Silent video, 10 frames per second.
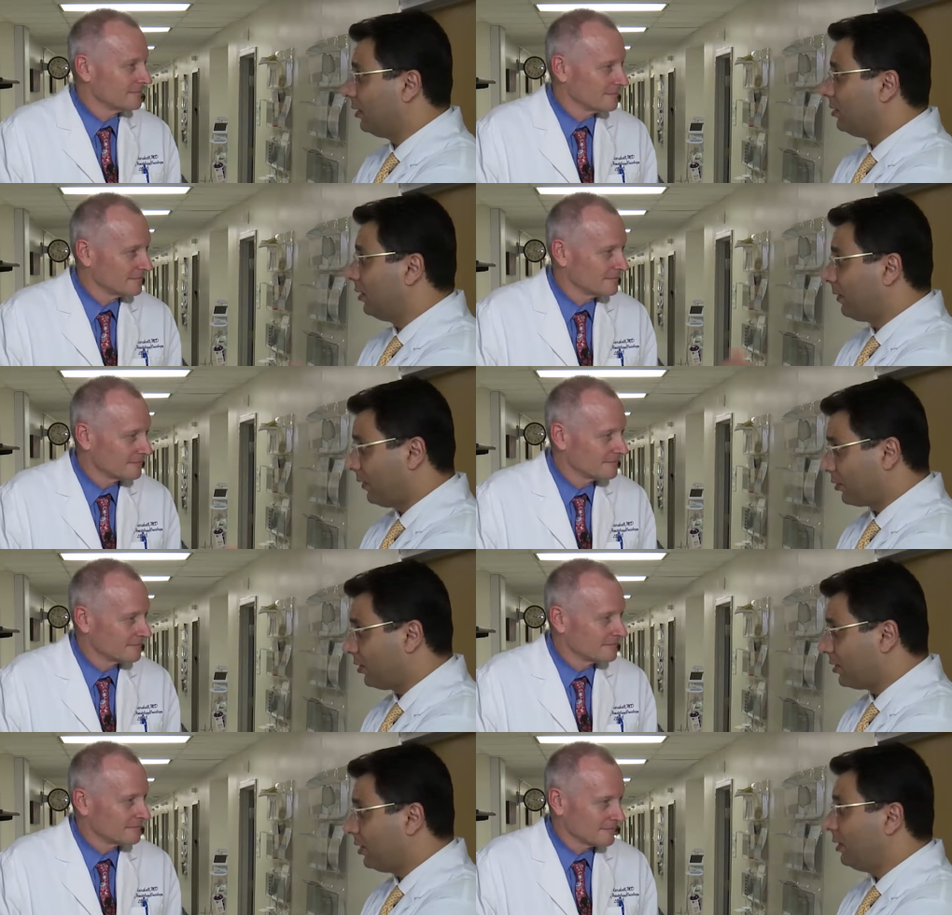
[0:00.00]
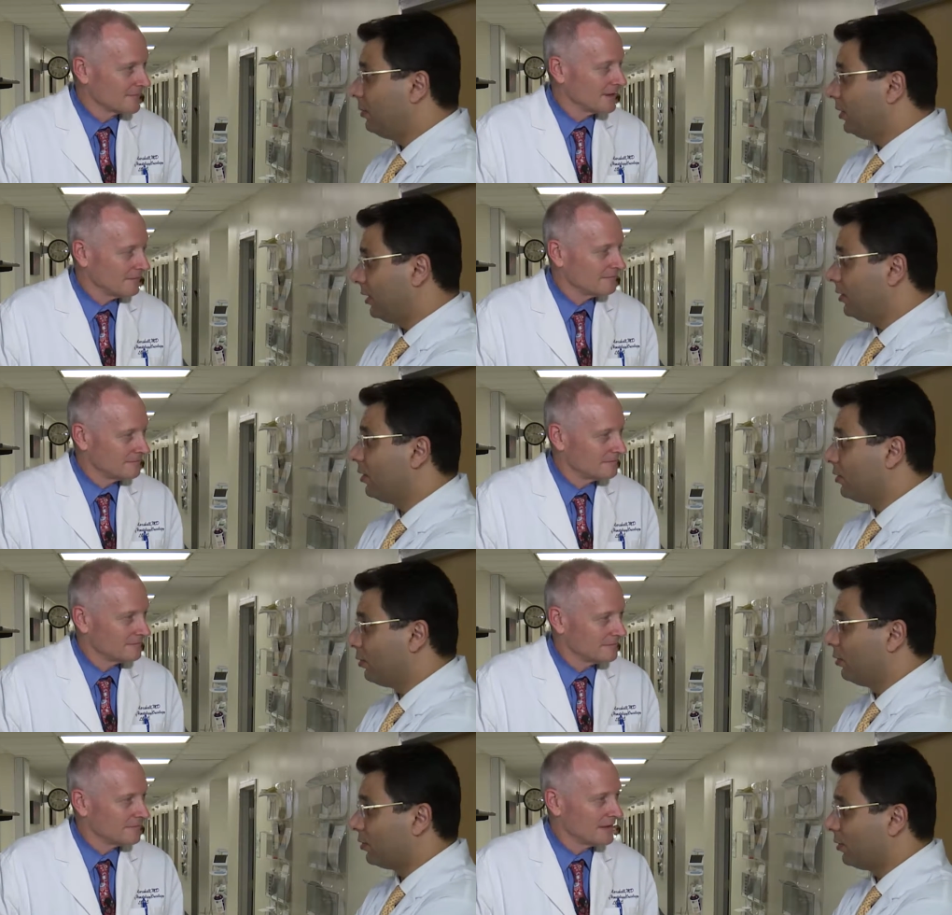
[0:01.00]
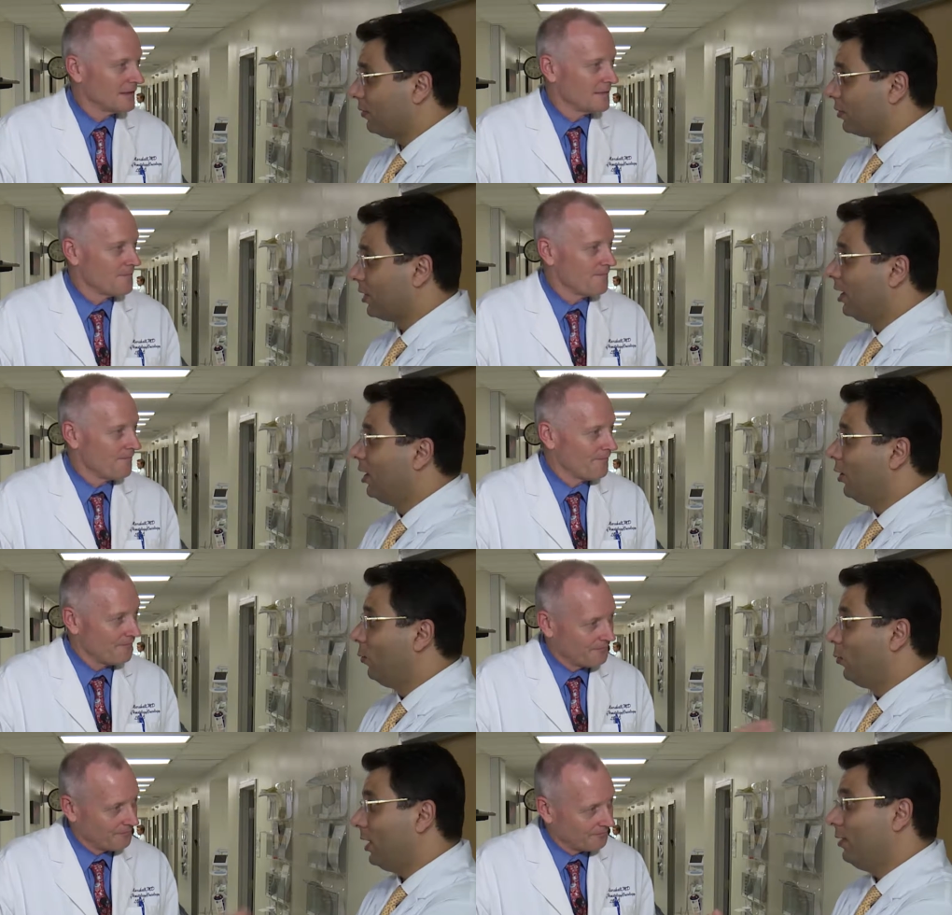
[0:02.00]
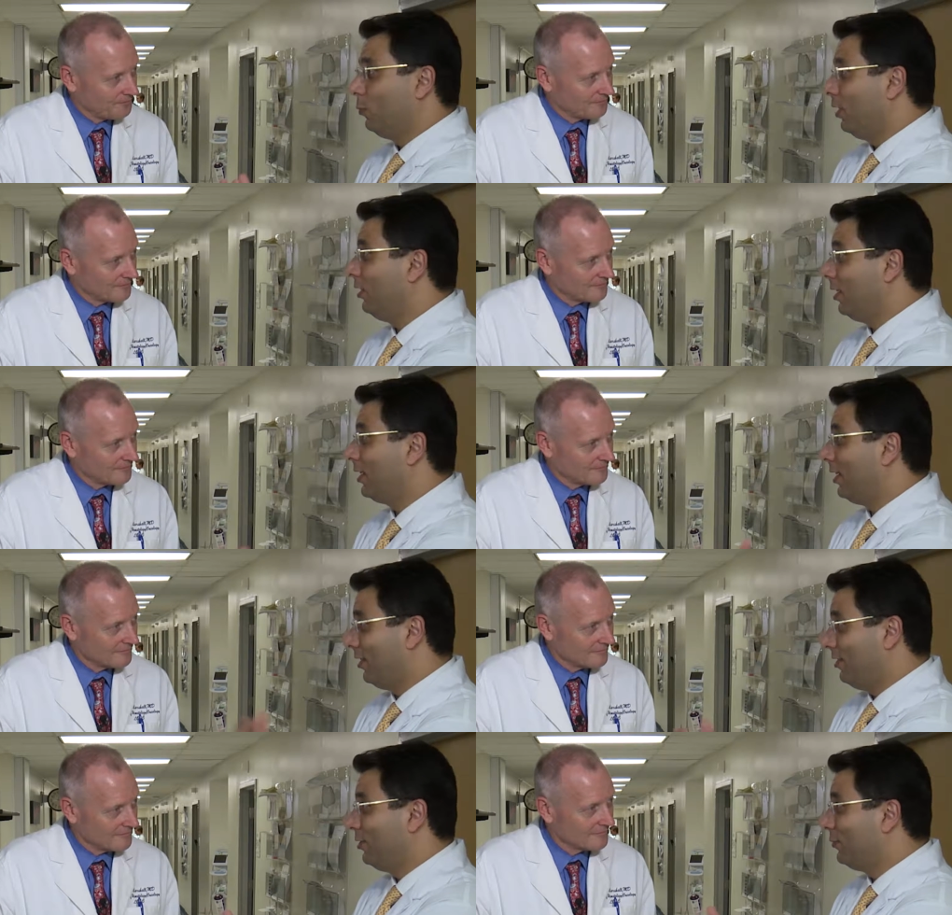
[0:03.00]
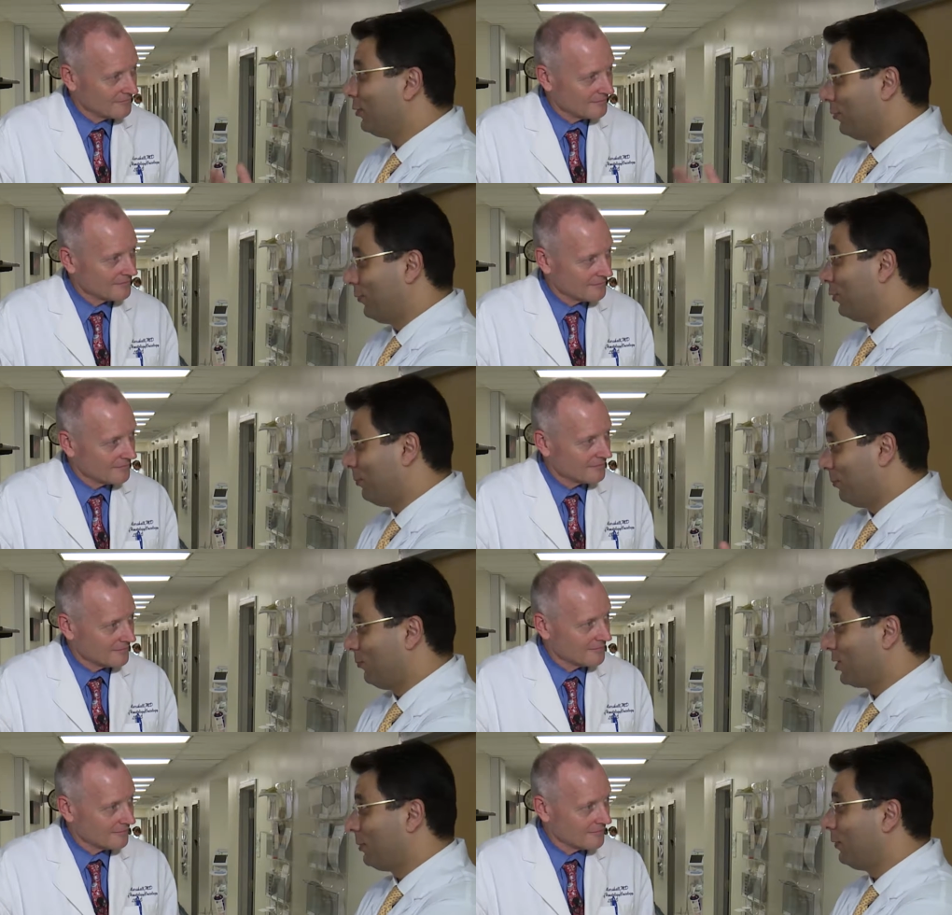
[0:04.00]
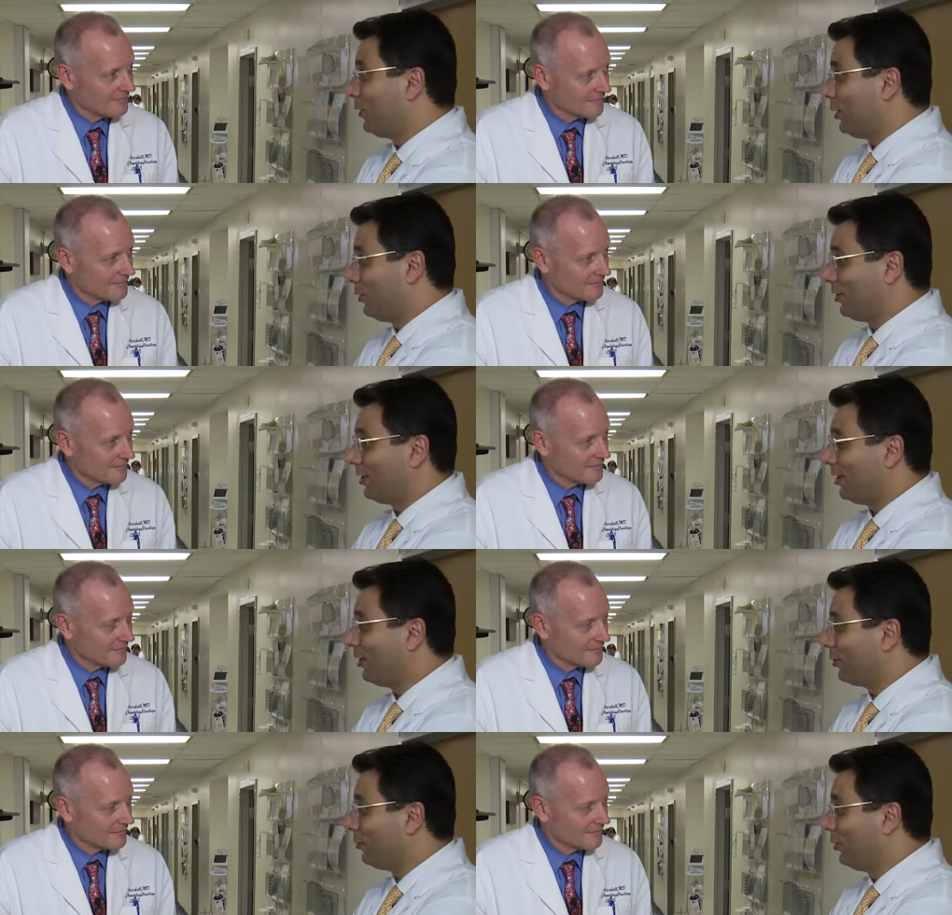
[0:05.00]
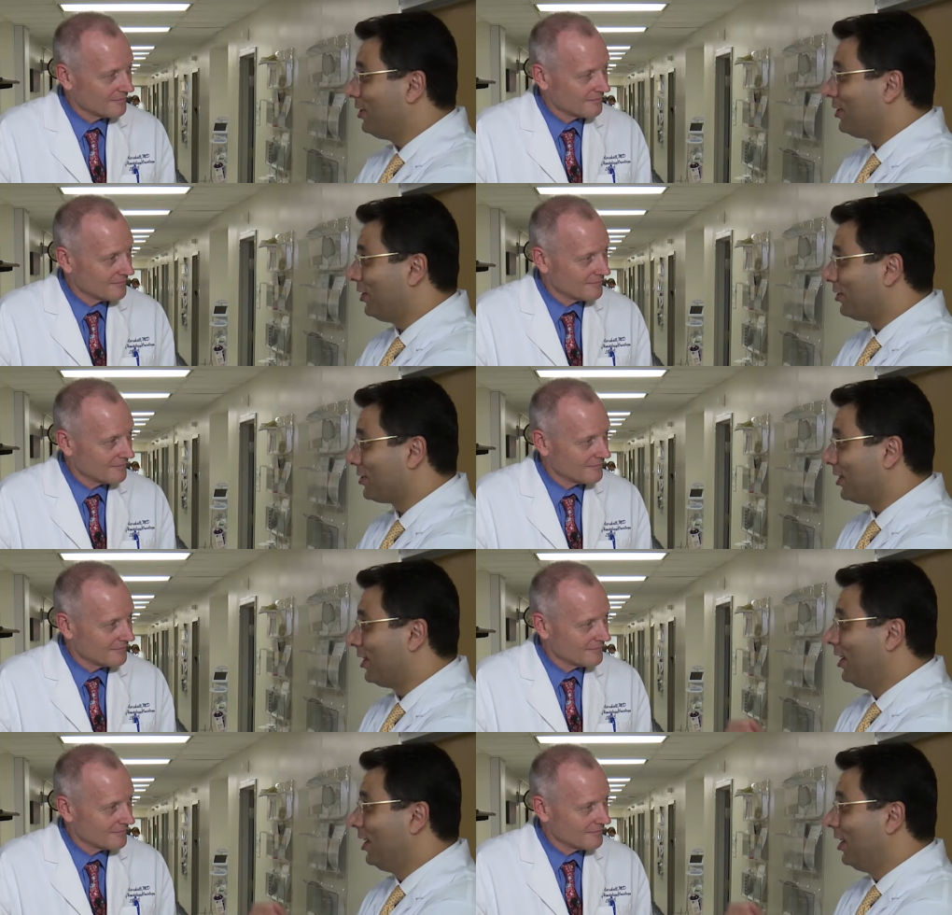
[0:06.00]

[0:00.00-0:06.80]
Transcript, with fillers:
Speaker 1: liver function is stable and, and so on and so forth one, one thing I learned from, from some of our uh, colleagues here is that